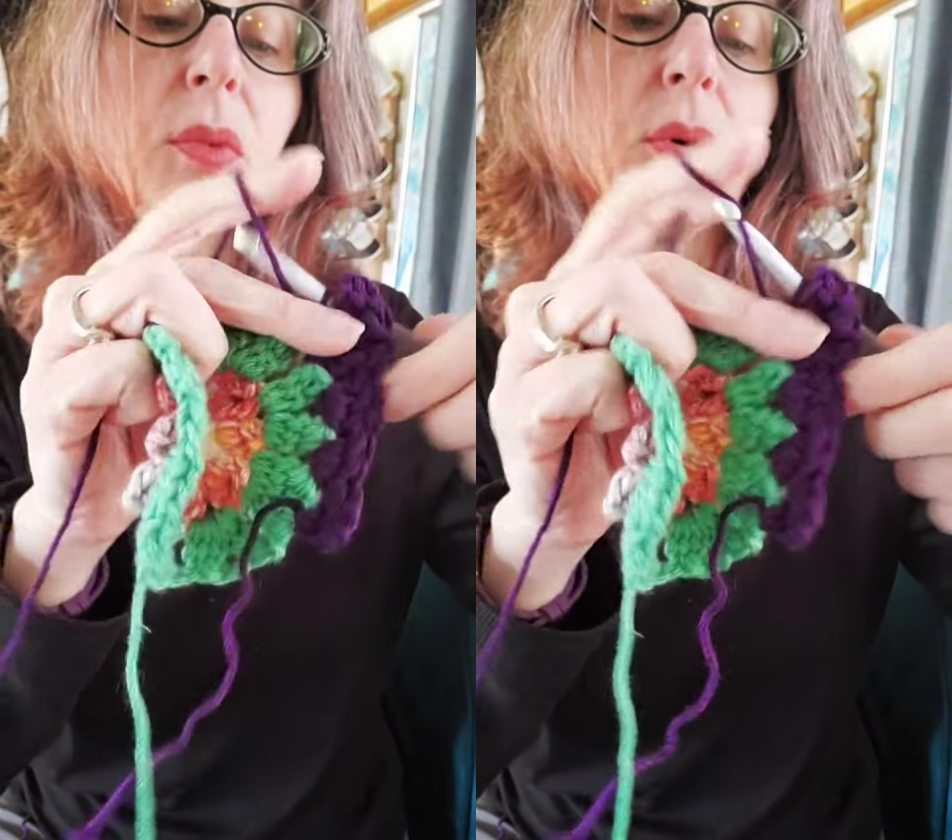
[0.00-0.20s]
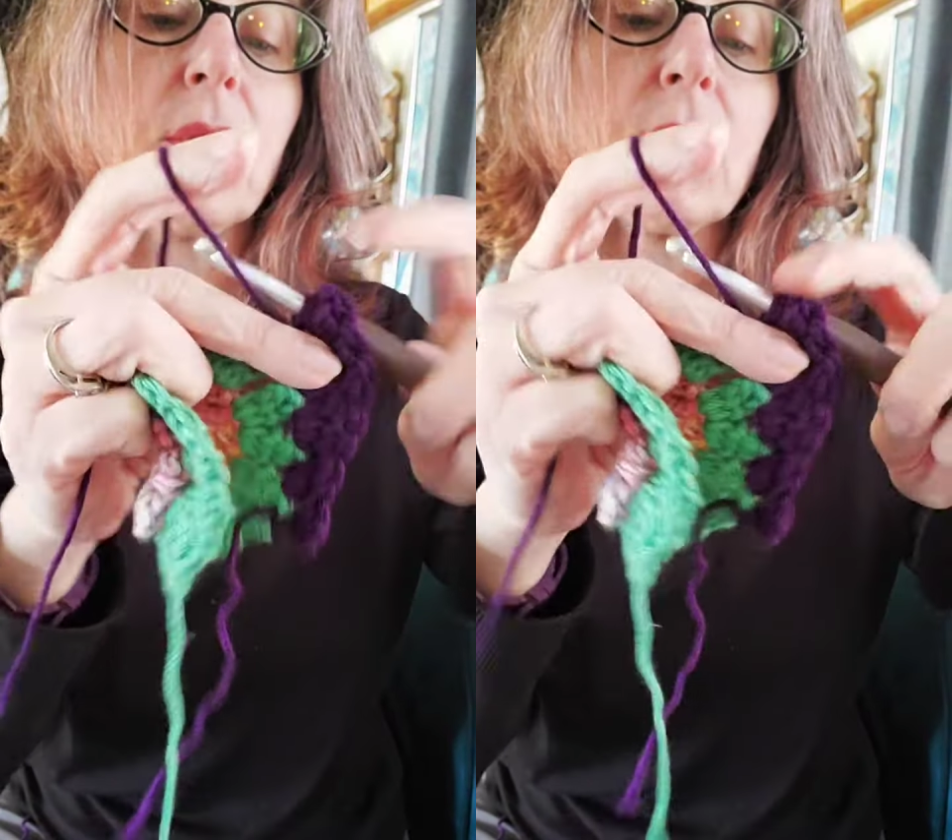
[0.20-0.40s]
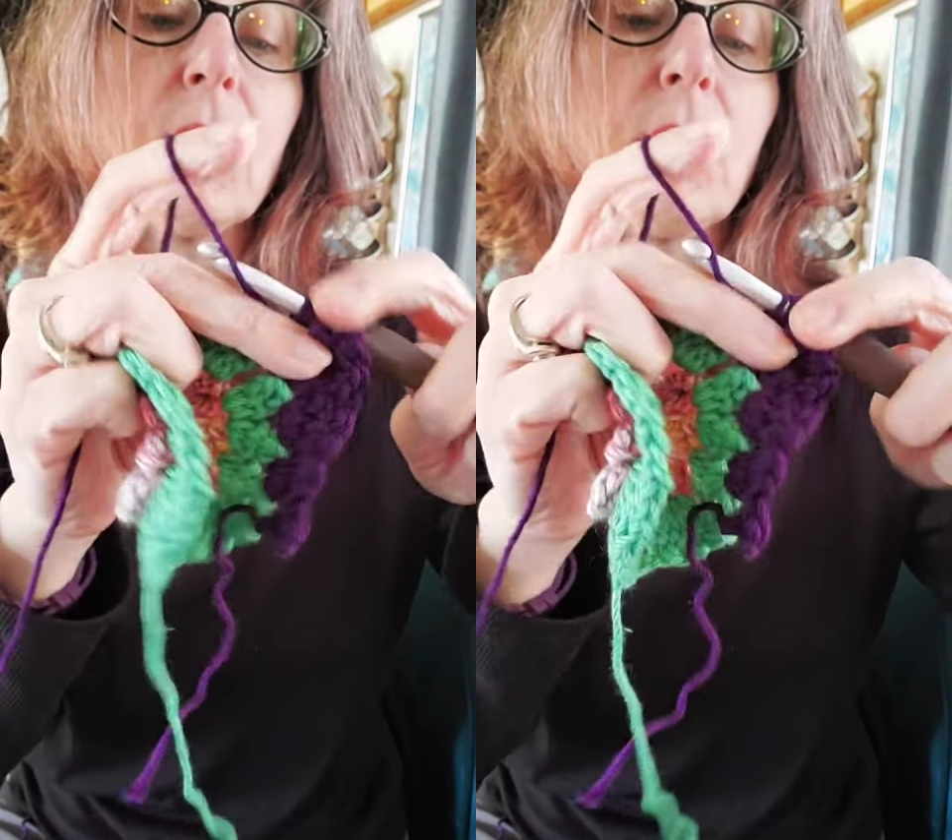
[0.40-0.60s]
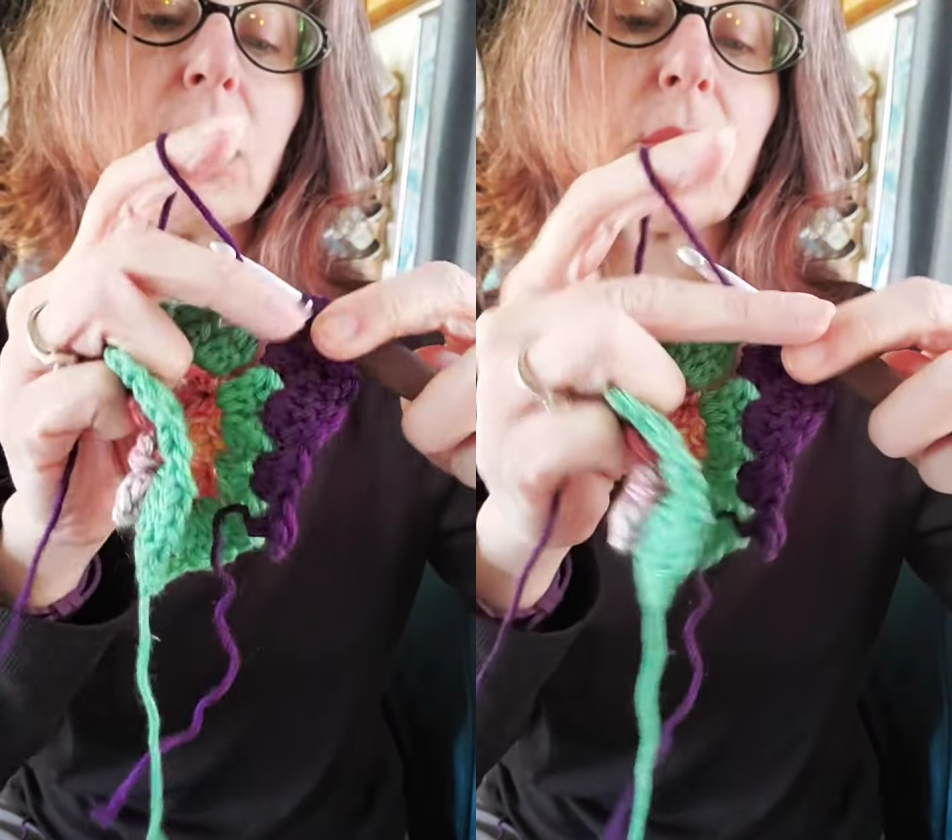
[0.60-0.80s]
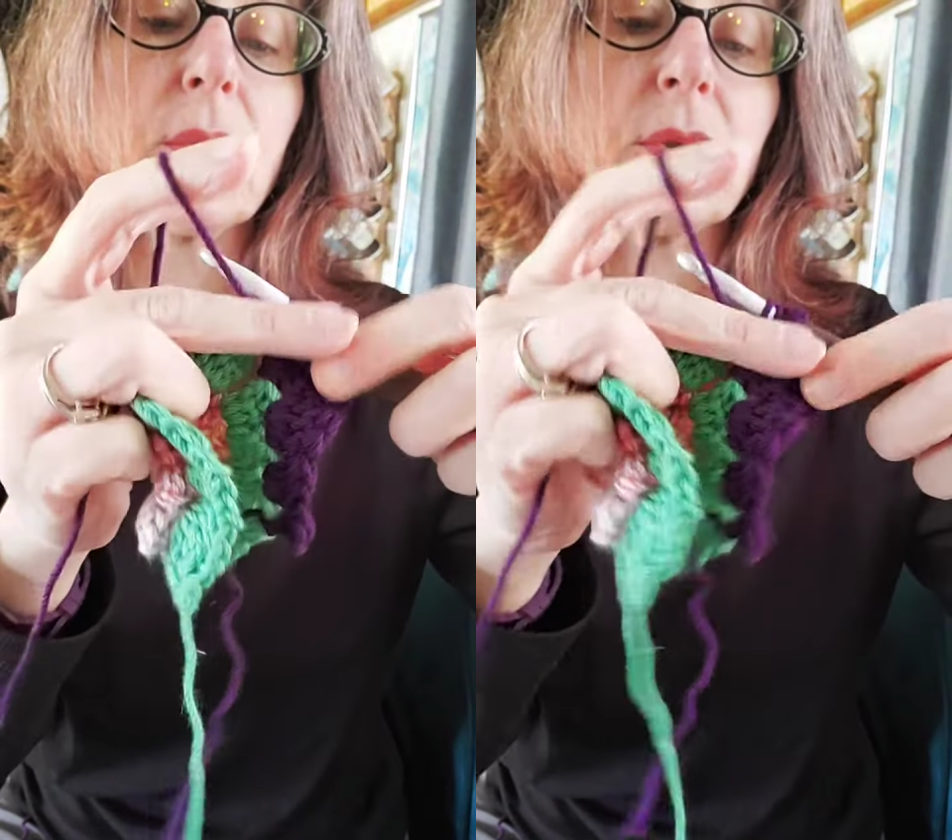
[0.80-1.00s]
Pull your loop
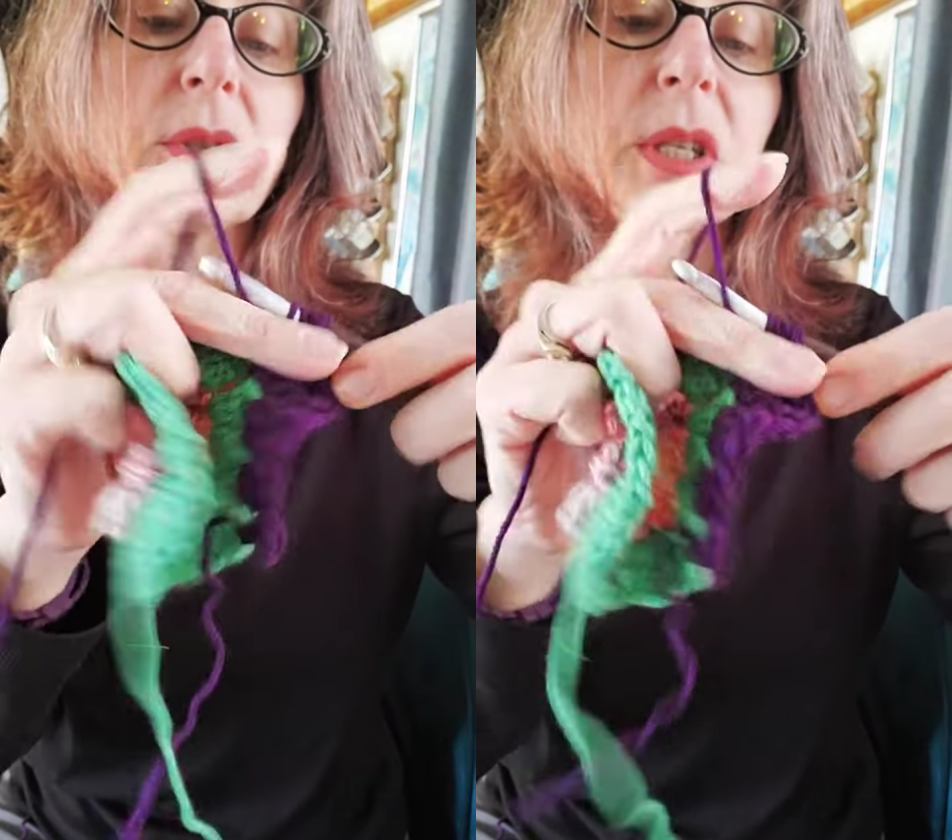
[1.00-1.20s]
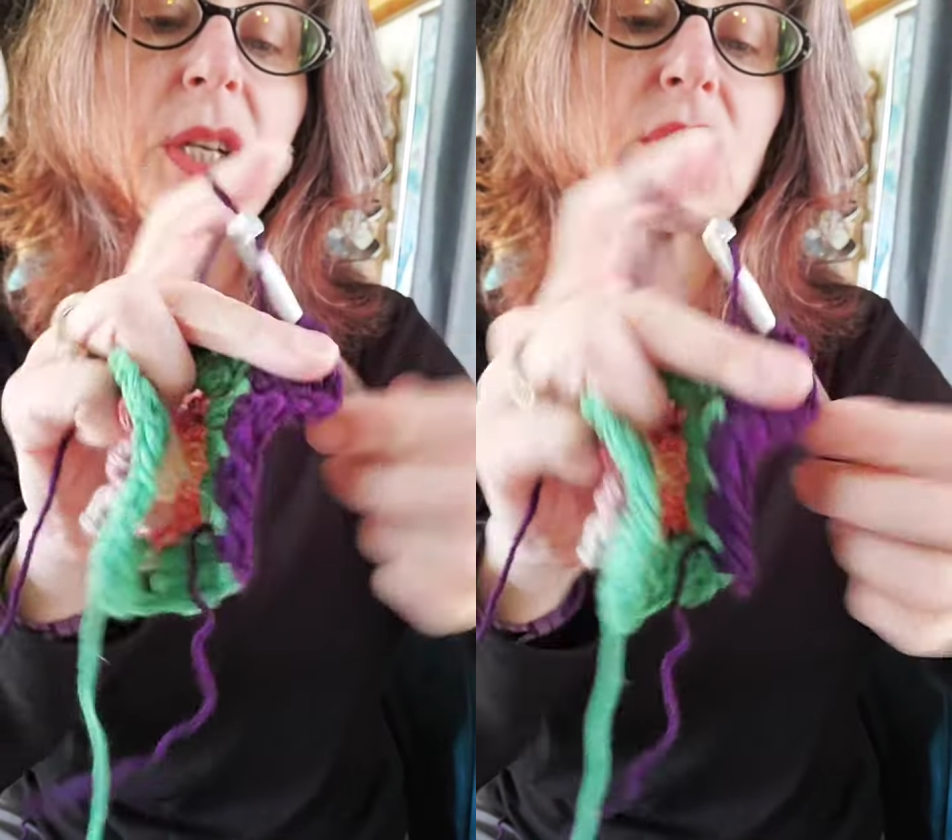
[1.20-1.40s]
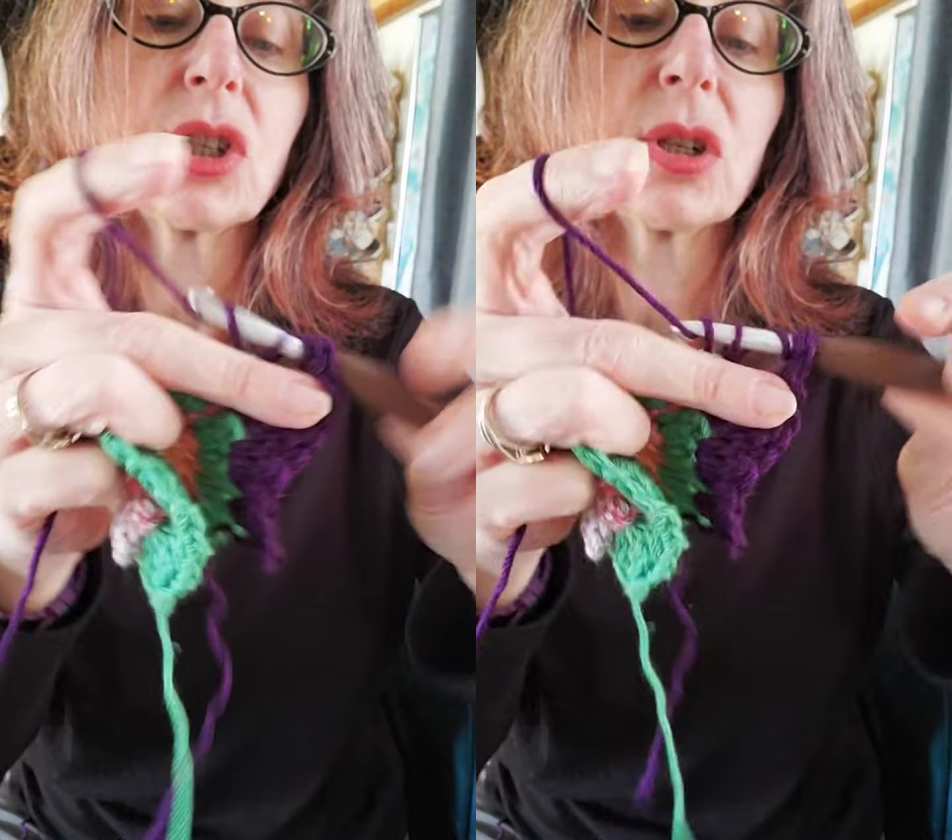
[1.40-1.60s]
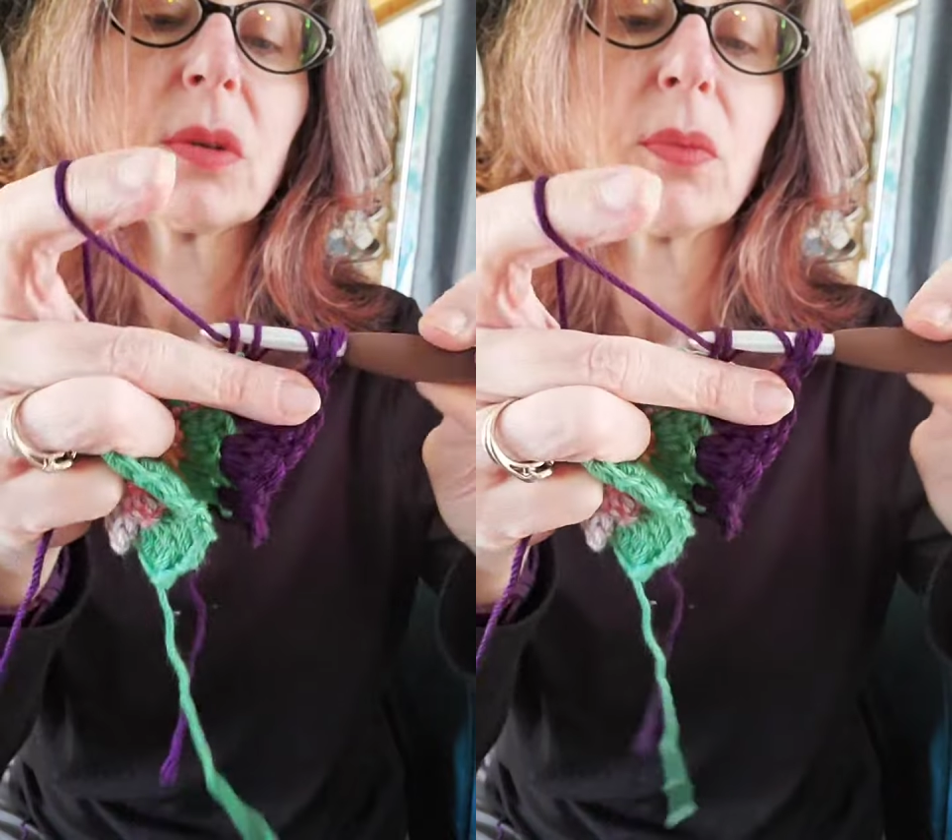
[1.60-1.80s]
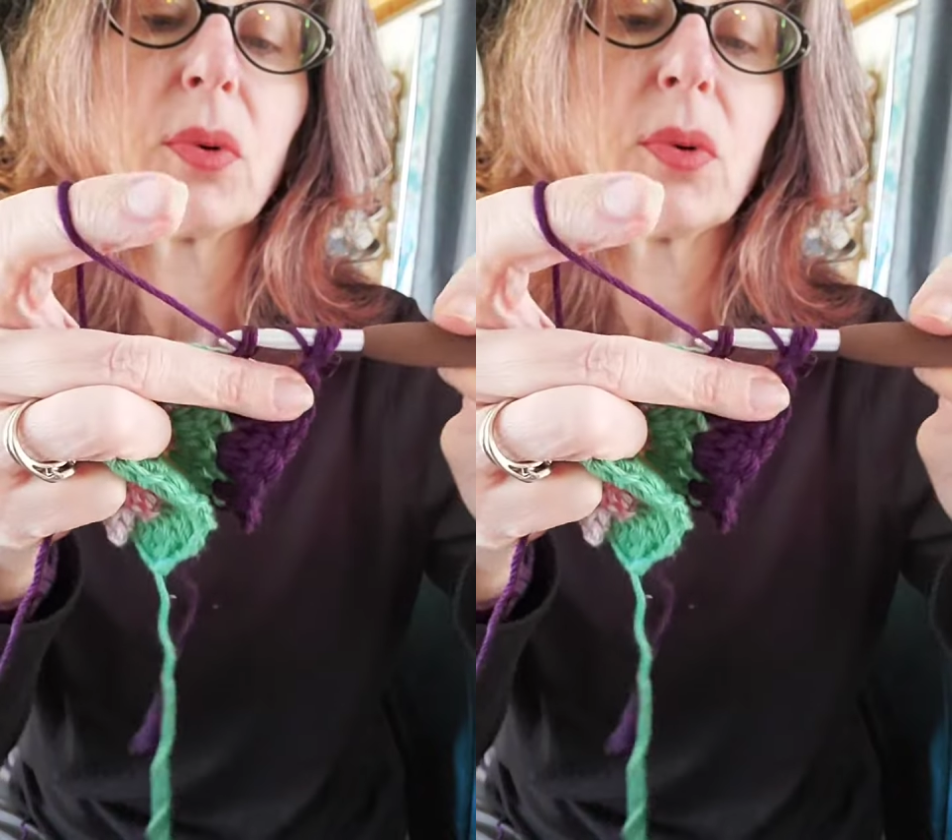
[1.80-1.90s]
through your stitch,